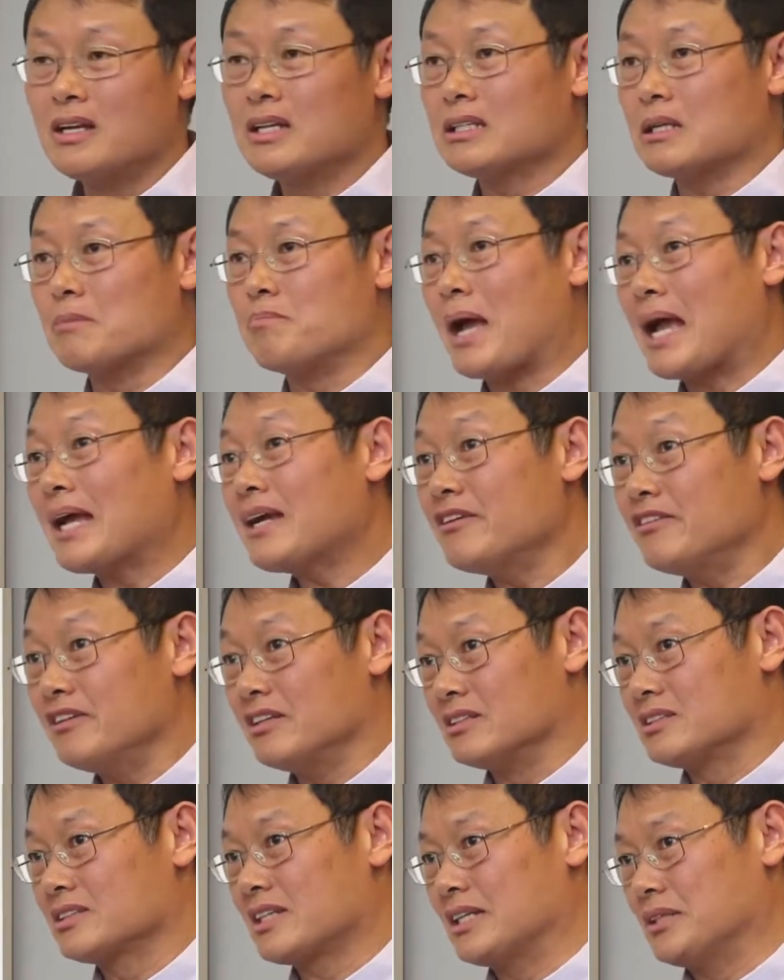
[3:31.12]
The
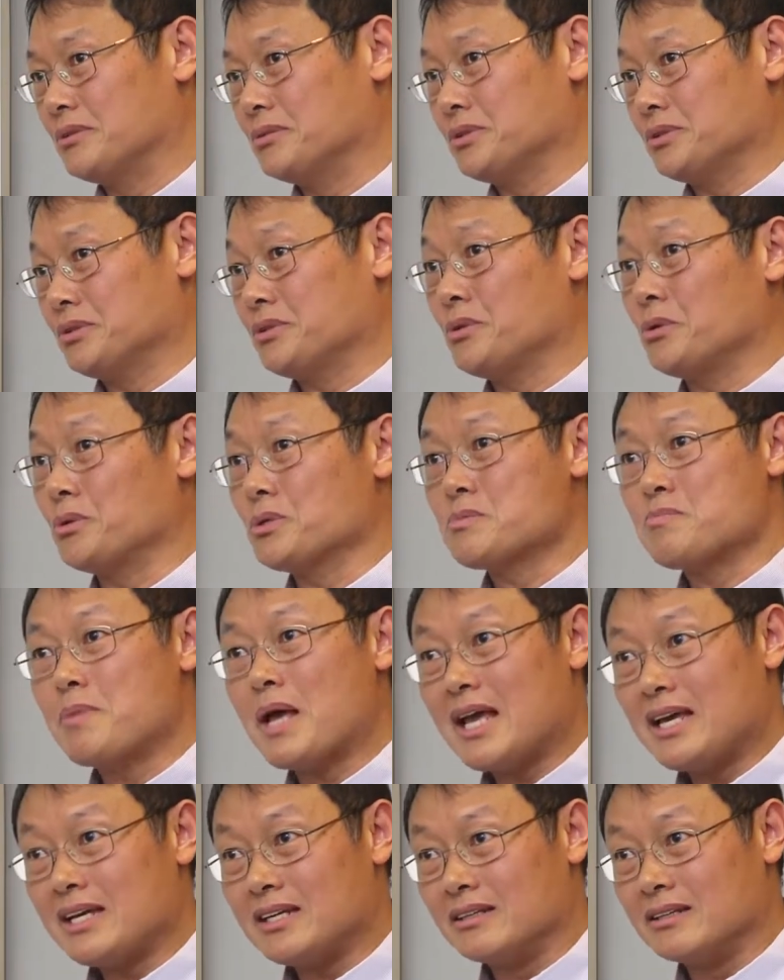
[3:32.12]
pancreas can also cause
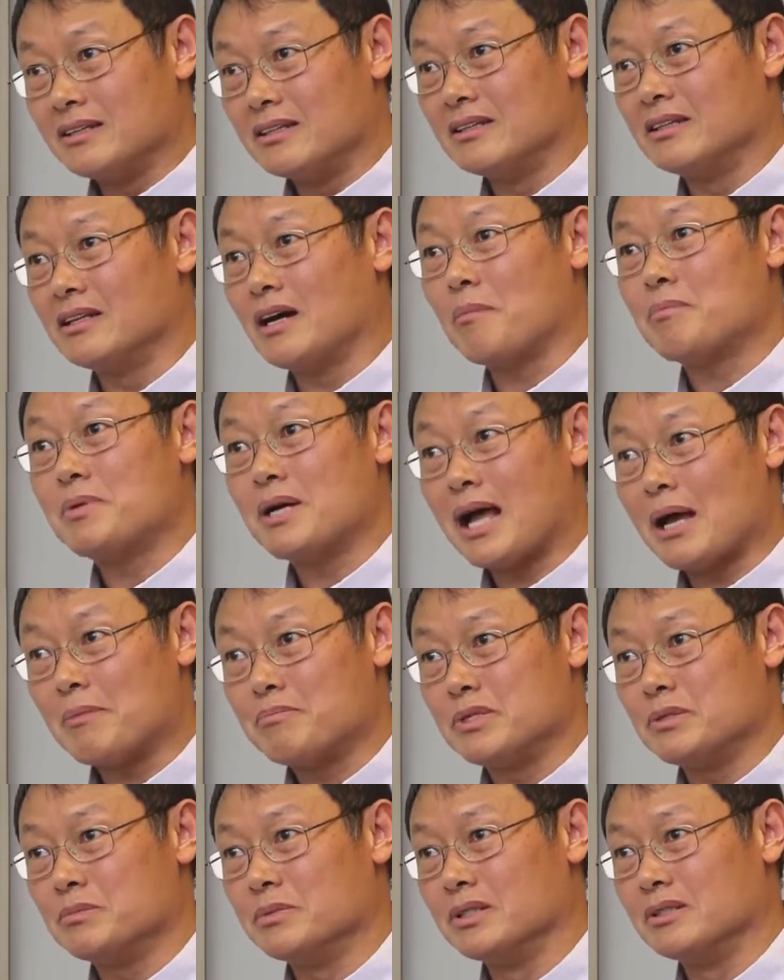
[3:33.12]
pain in the upper
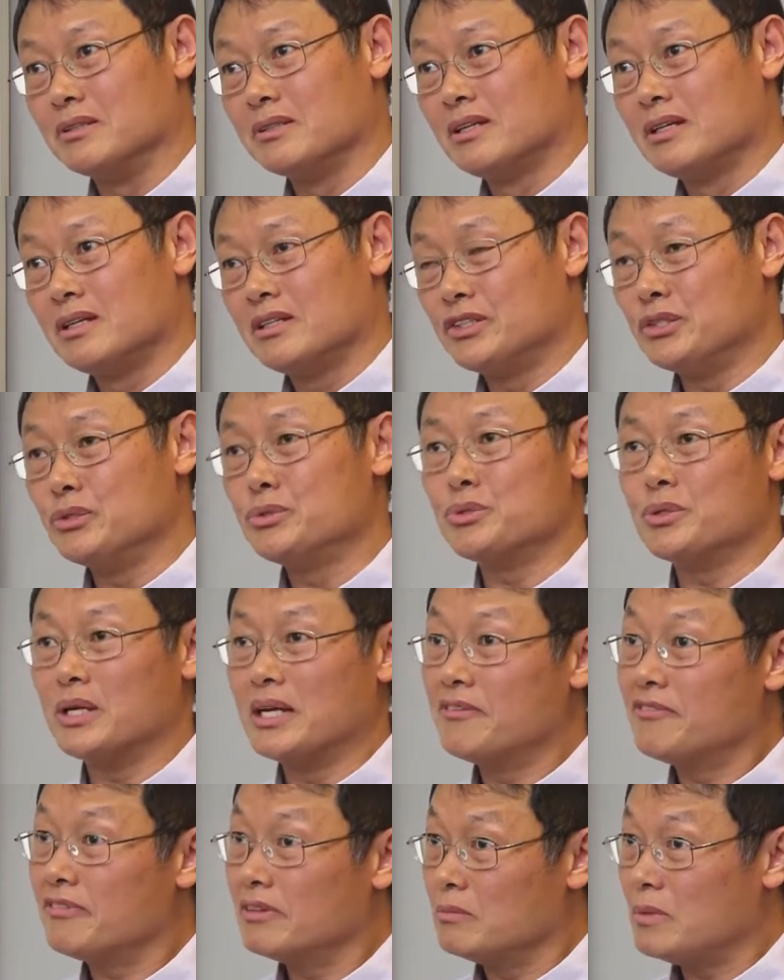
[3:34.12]
abdomen due to
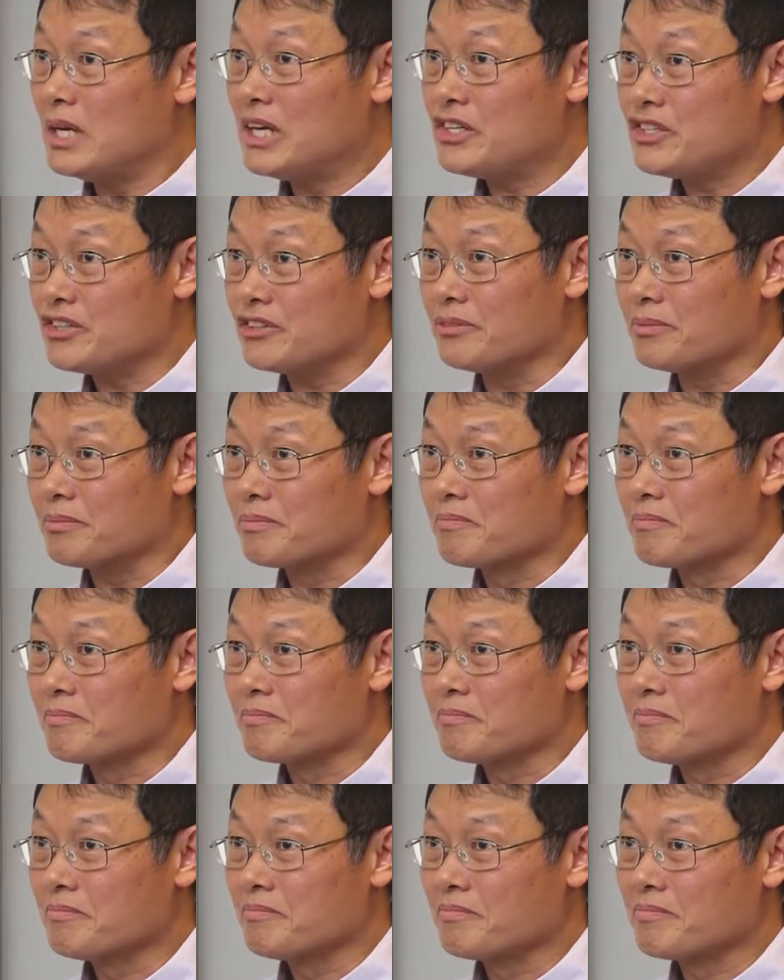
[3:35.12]
inflammation.
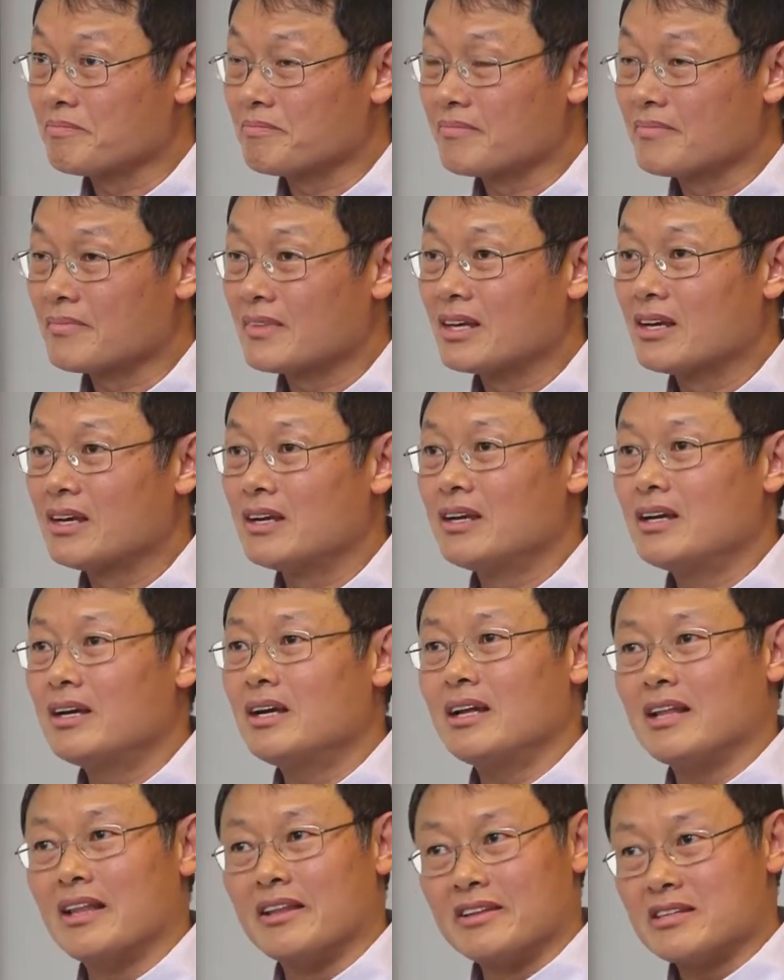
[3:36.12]

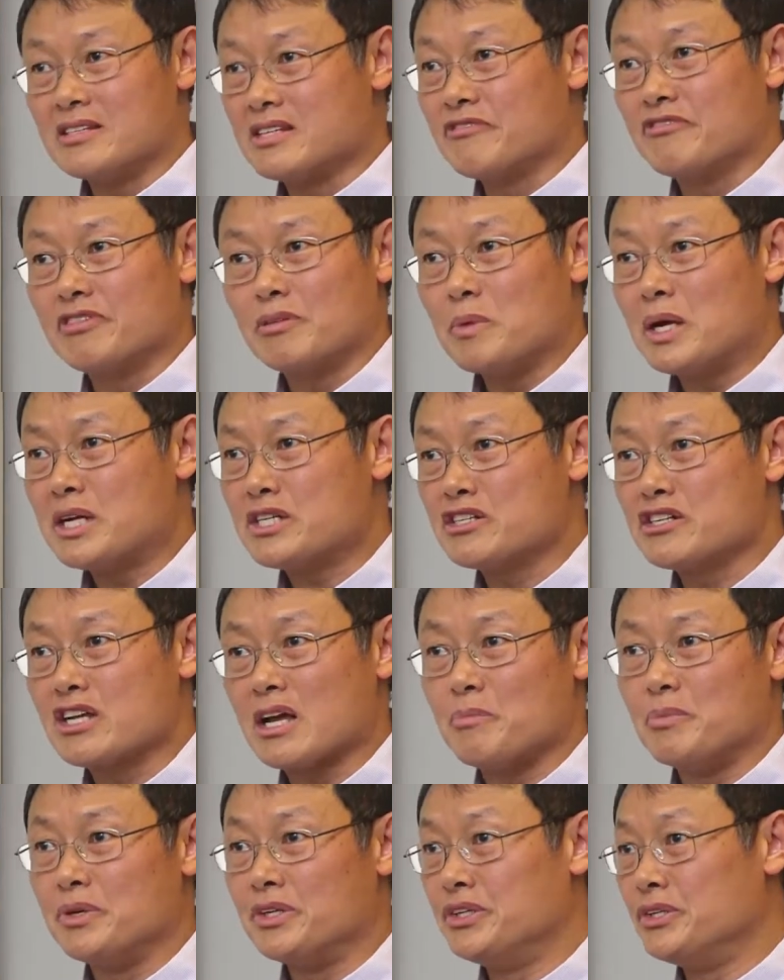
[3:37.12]
And this inflammation
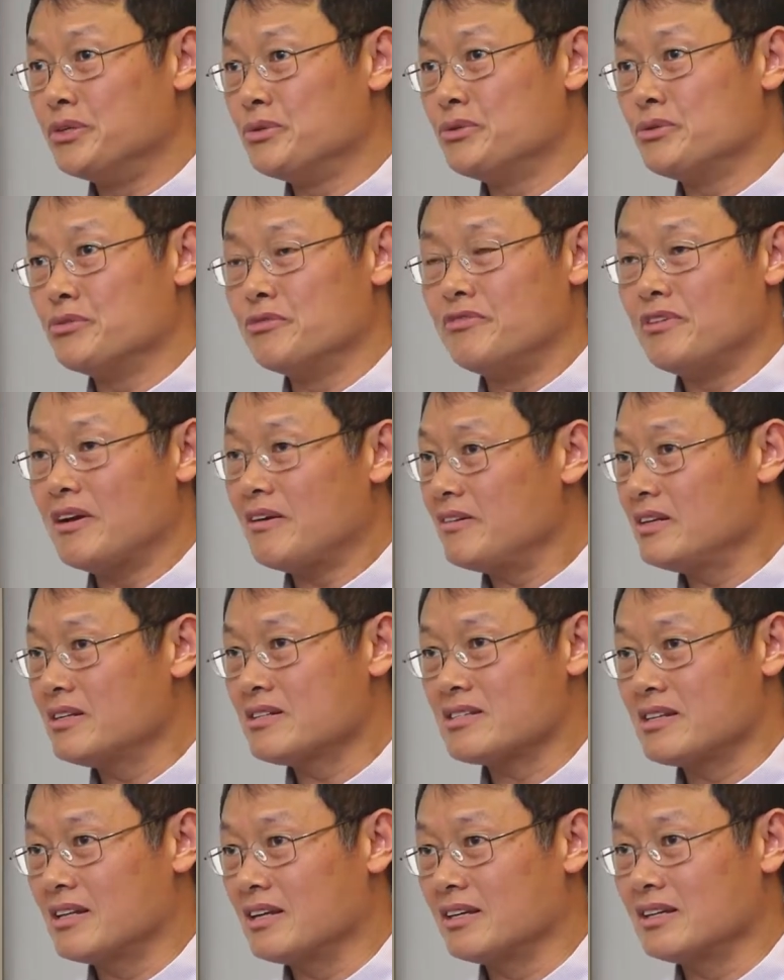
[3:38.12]
can be due to
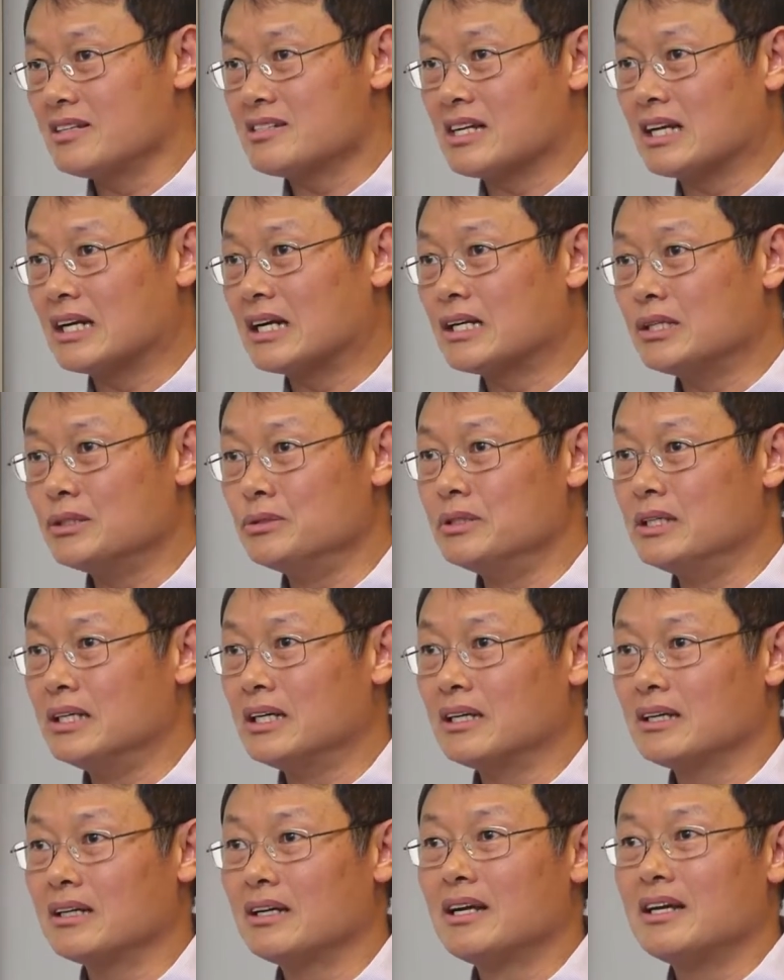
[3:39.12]
various things,
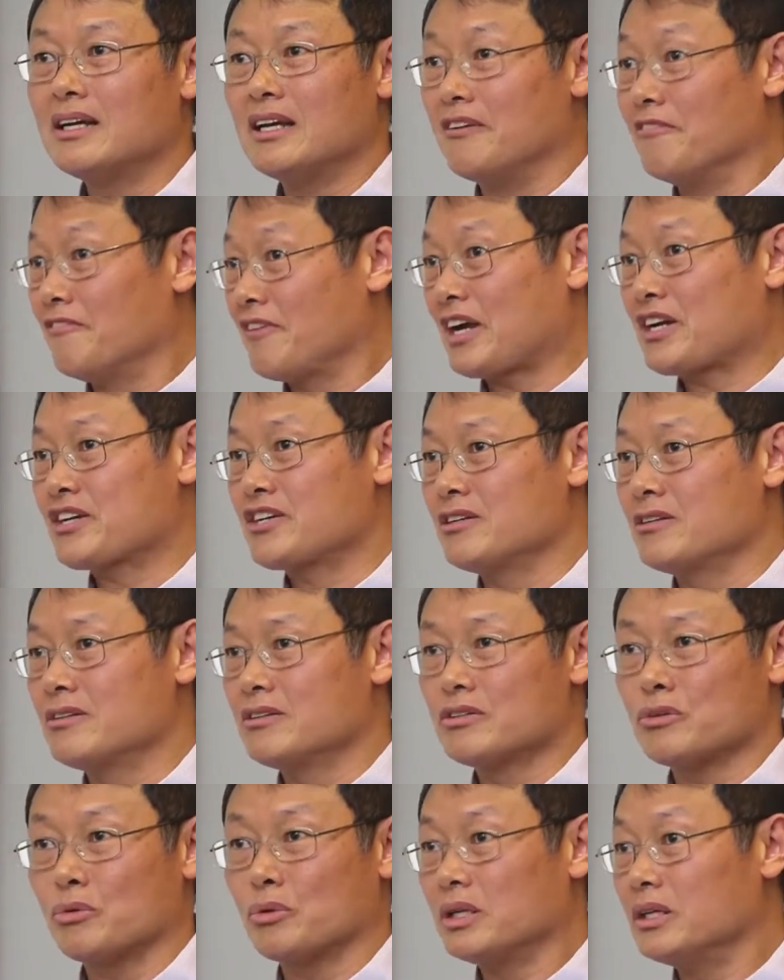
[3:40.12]
including
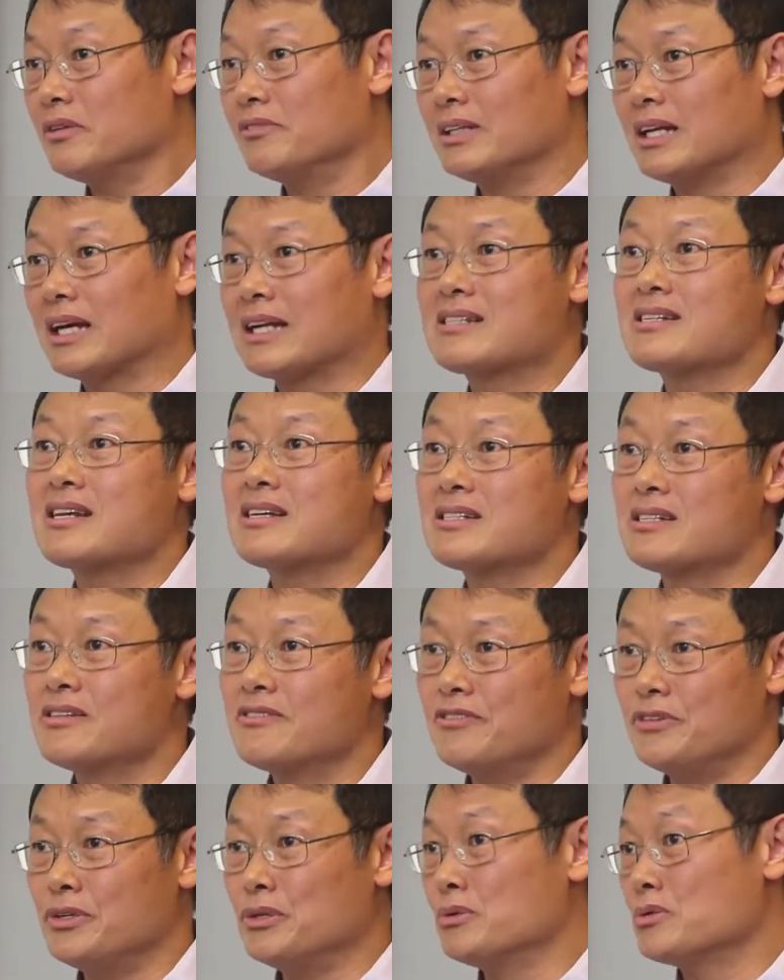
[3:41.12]
infections or even
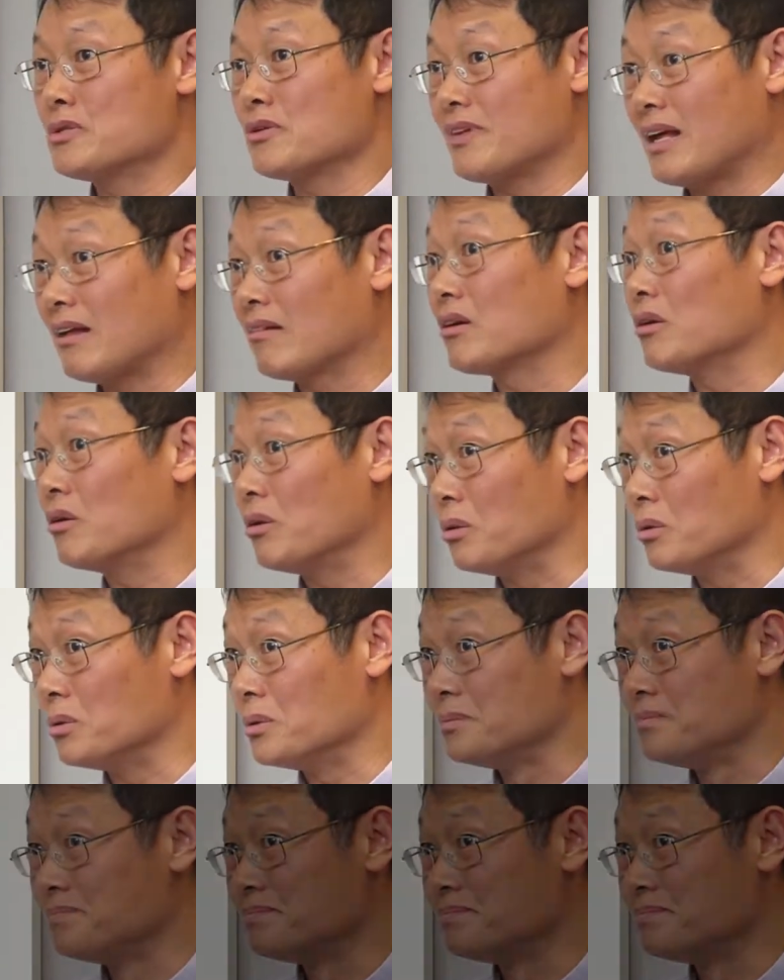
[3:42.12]
excessive use of alcohol.